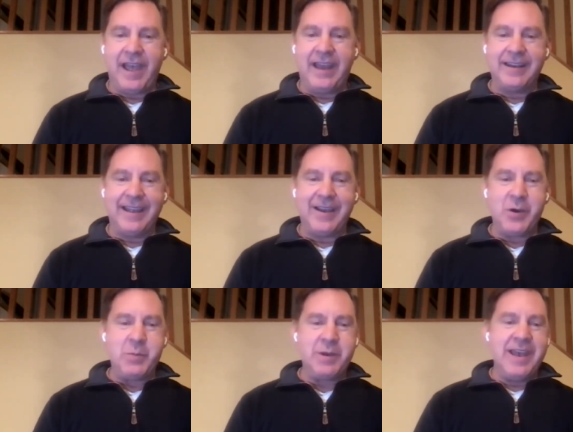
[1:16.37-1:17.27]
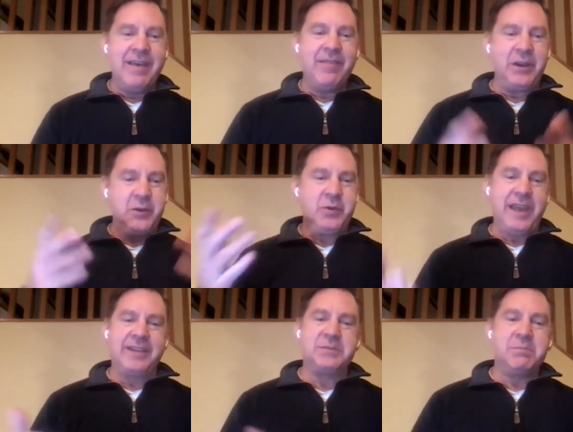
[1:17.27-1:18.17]
And I hope that you
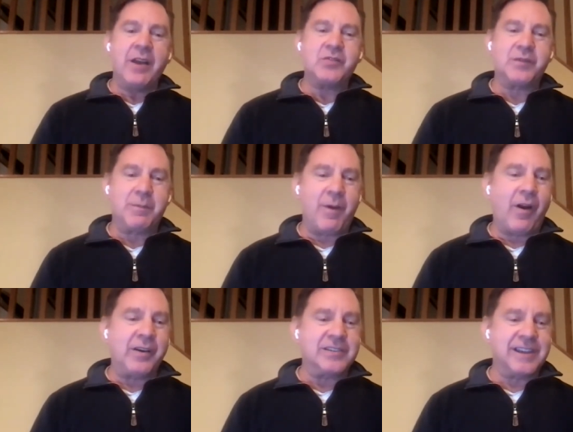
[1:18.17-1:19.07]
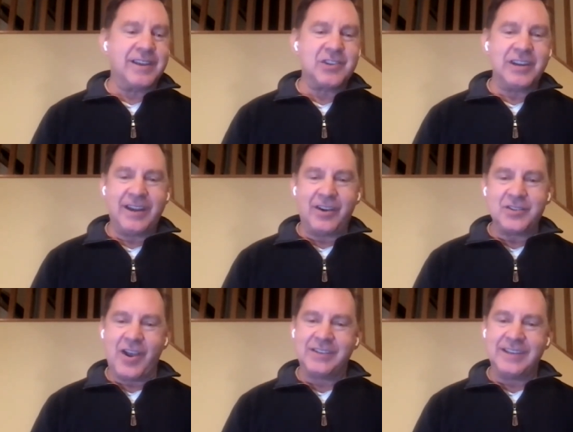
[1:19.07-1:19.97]
get as much from our discussion and our
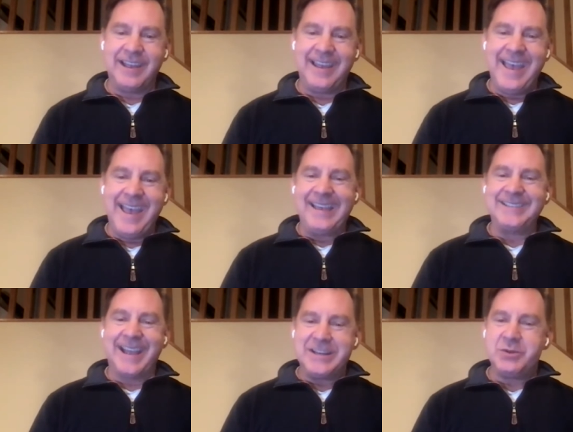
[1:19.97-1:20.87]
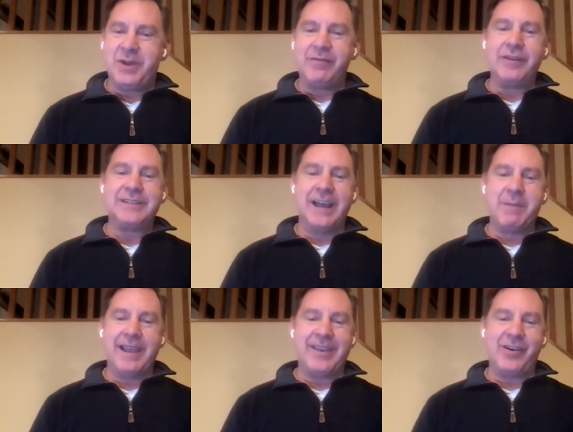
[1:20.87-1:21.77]
talk today as I do every time
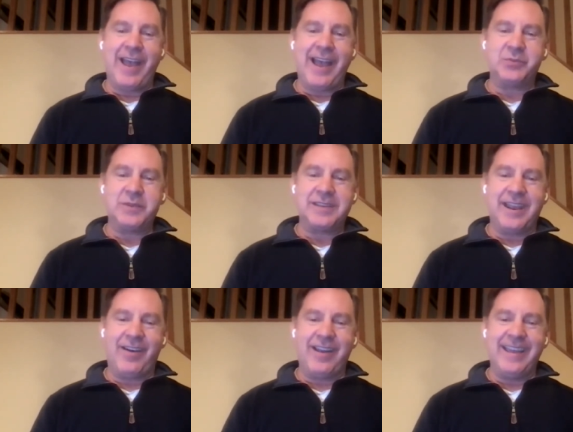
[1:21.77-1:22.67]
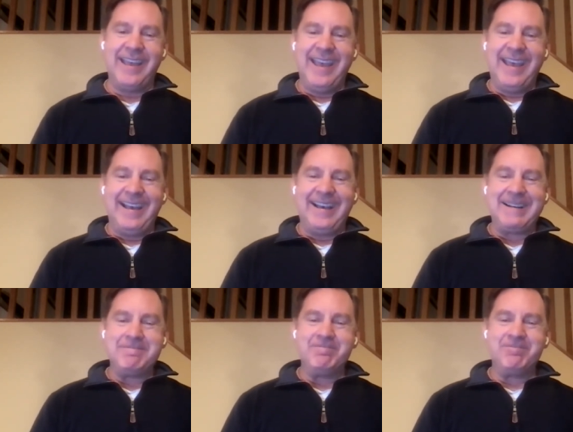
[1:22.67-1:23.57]
I interact with Karen.
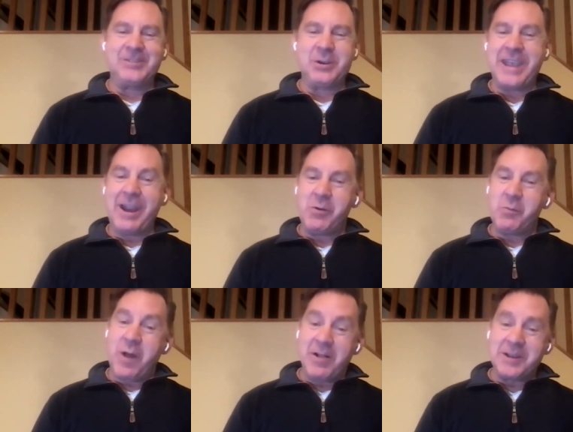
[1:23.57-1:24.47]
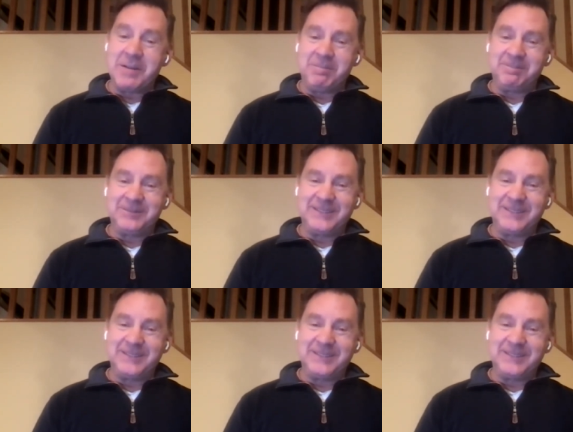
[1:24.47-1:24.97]
Um, so, Karen, welcome.